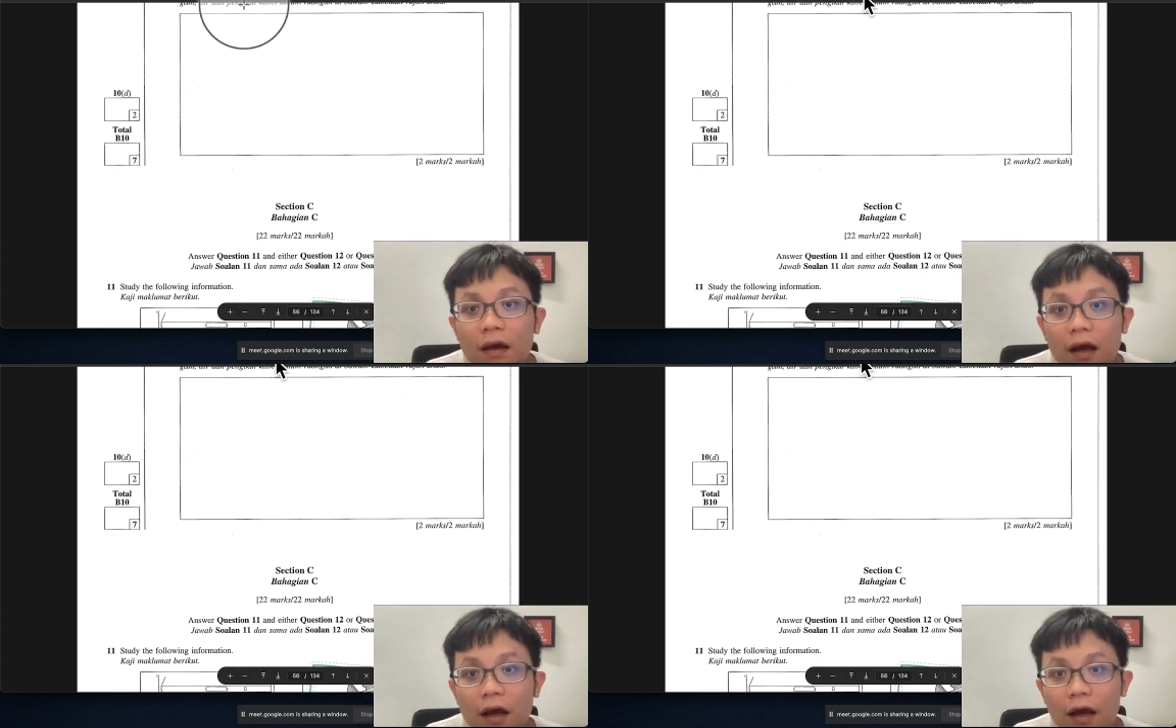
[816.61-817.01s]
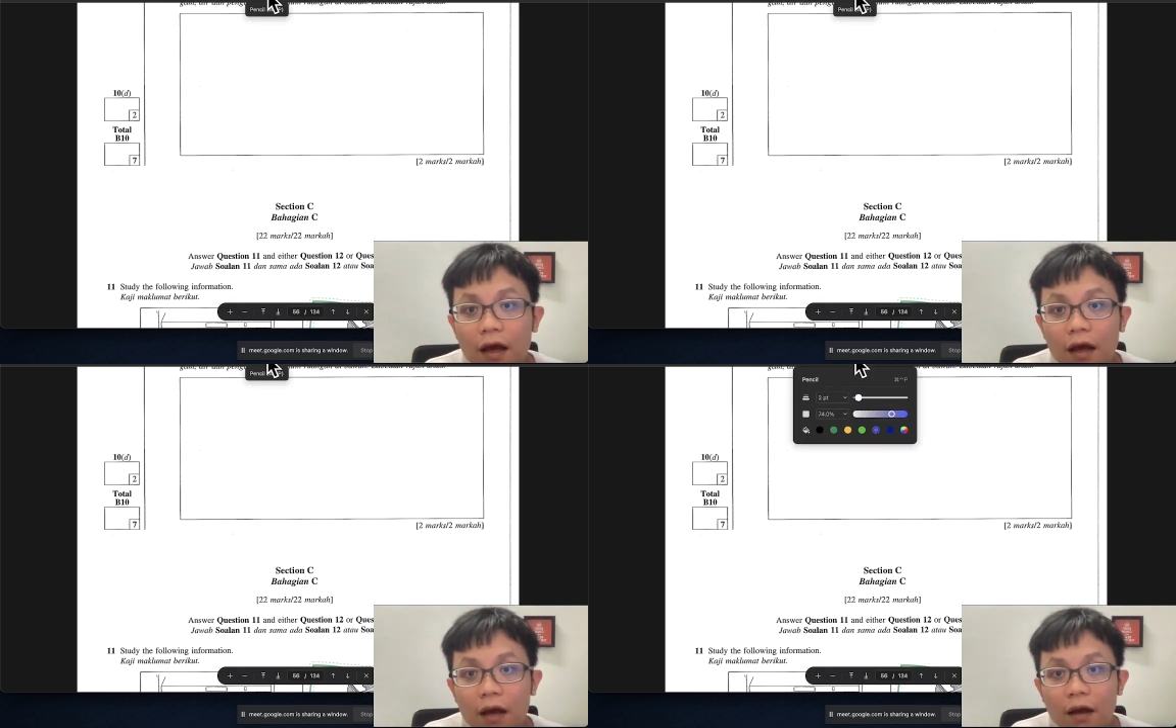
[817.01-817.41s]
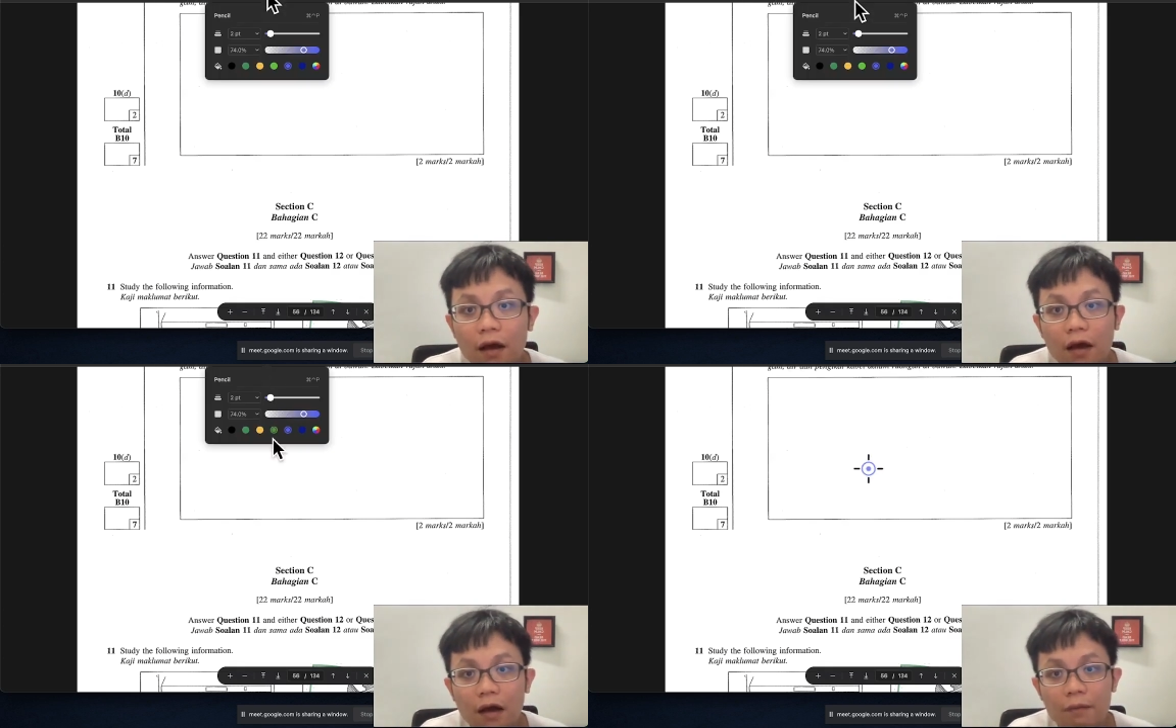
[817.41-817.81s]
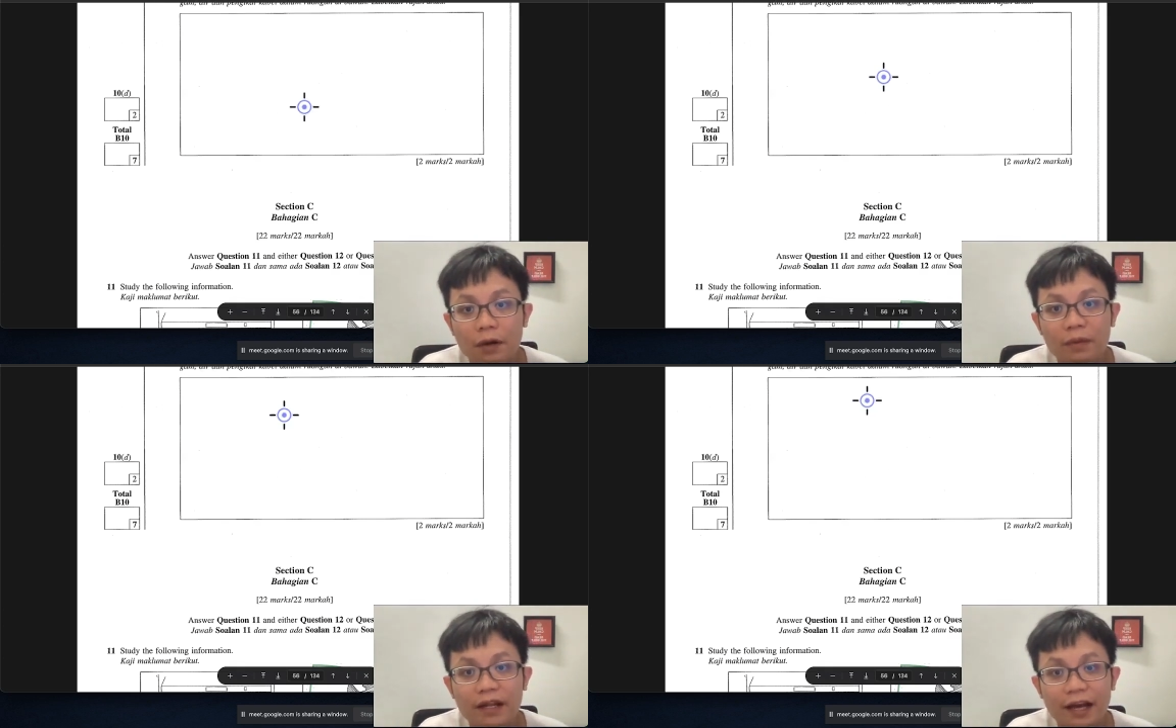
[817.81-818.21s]

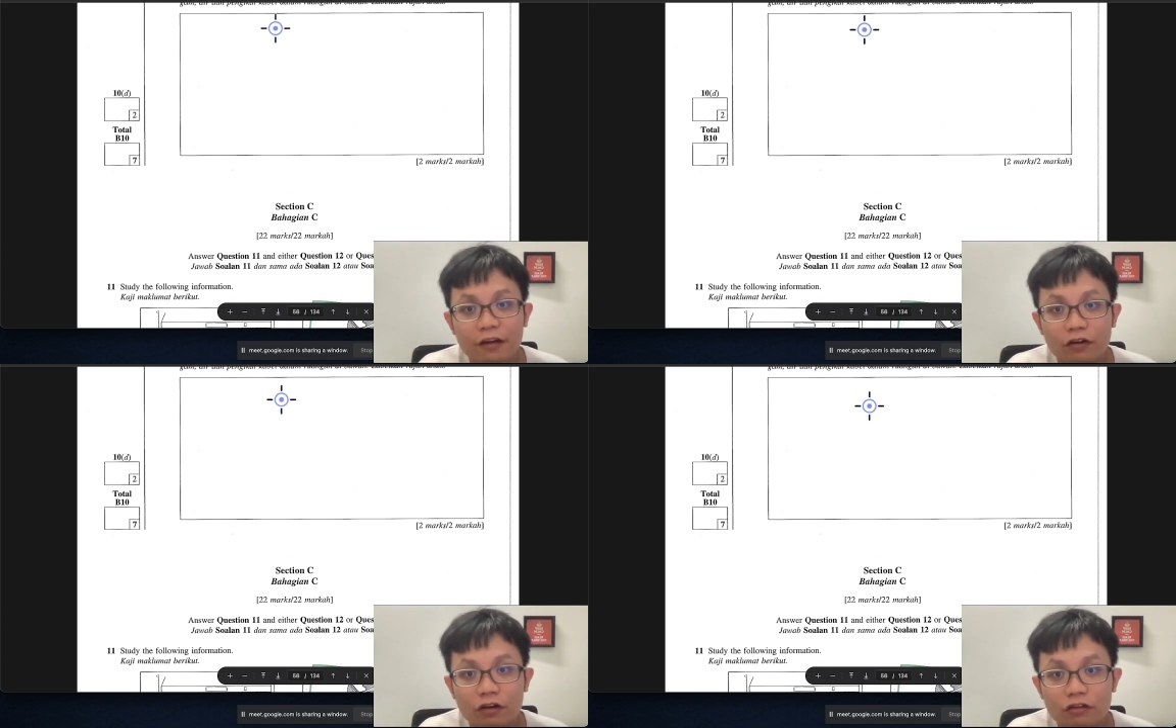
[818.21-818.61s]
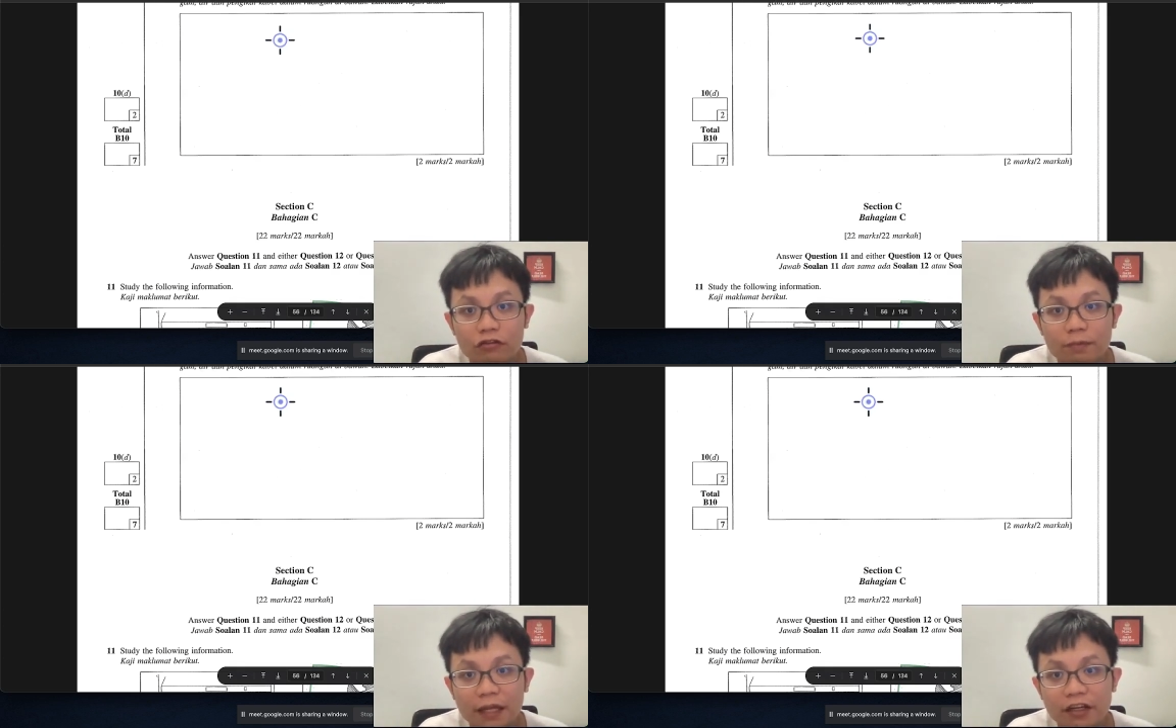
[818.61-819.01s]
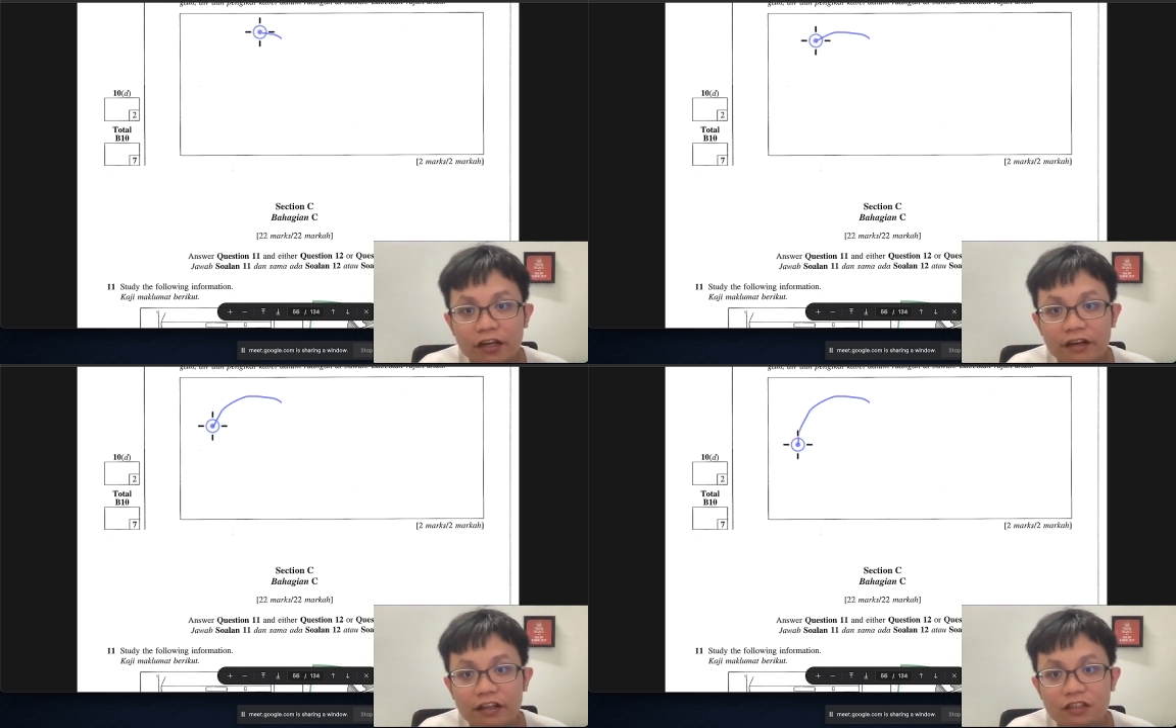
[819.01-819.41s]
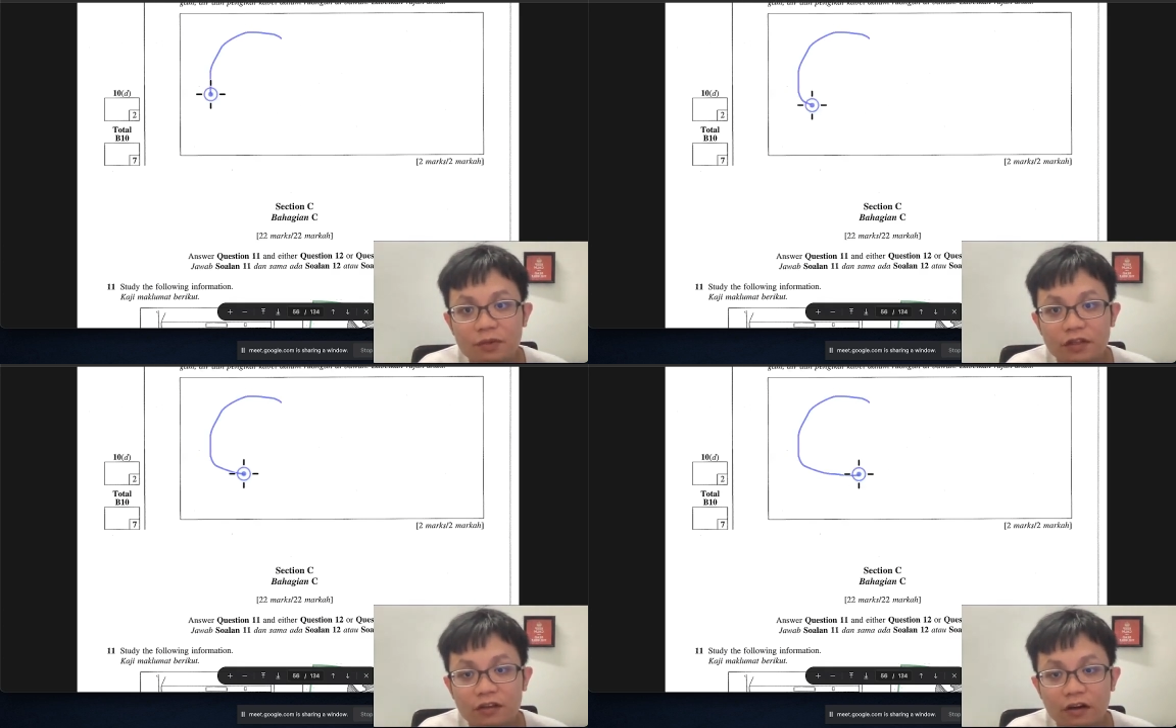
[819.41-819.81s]
Probably I draw 2 petri dish,
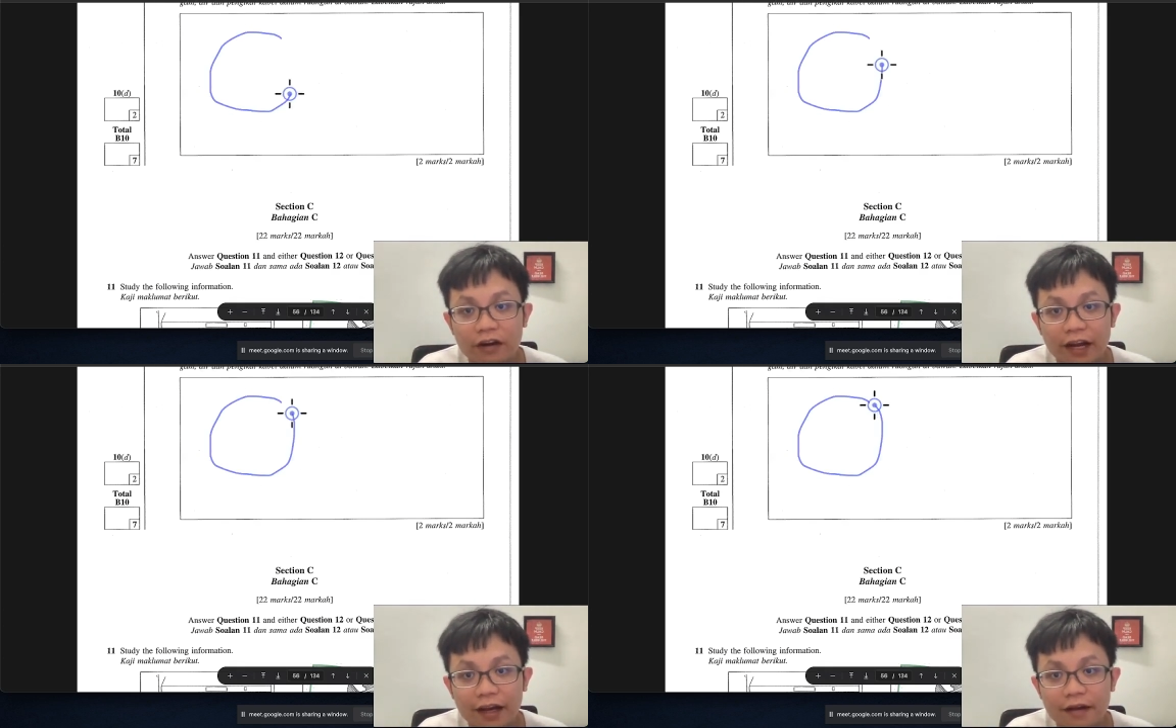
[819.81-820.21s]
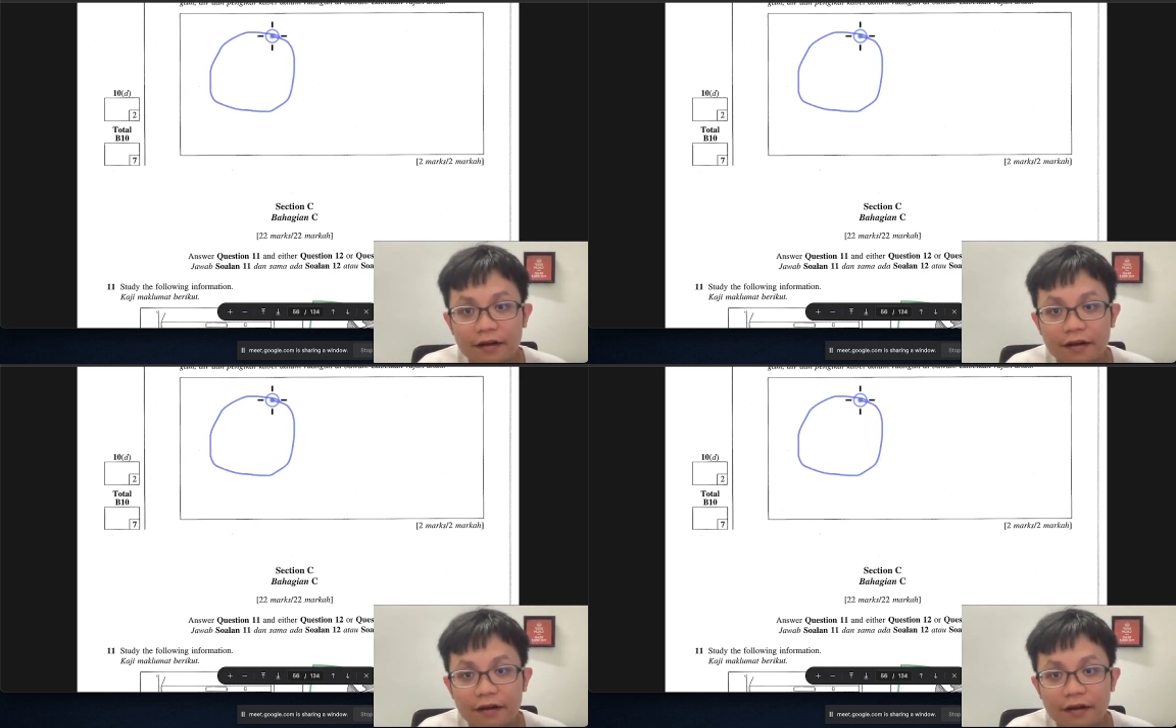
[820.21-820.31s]
but correct.